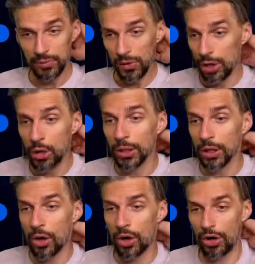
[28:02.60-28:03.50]
you will
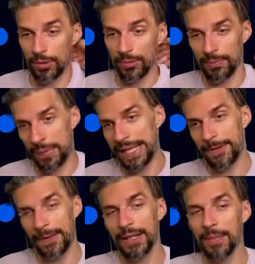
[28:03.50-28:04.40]
earn
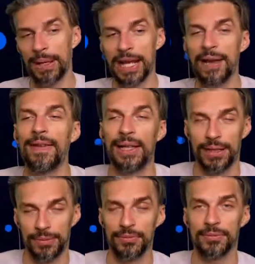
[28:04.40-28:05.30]
passive income by having that.
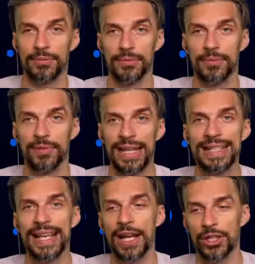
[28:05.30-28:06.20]

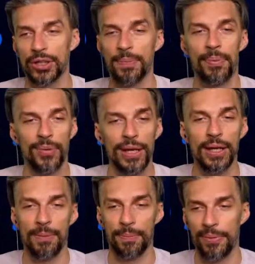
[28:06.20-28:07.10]
That's actually
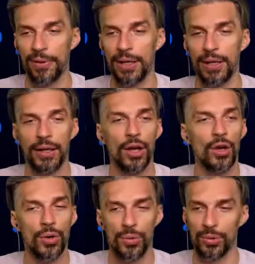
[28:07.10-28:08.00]
pretty
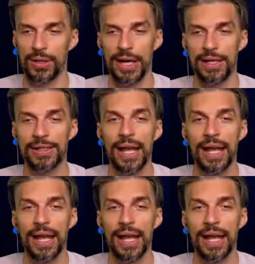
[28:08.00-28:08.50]
cool, guys.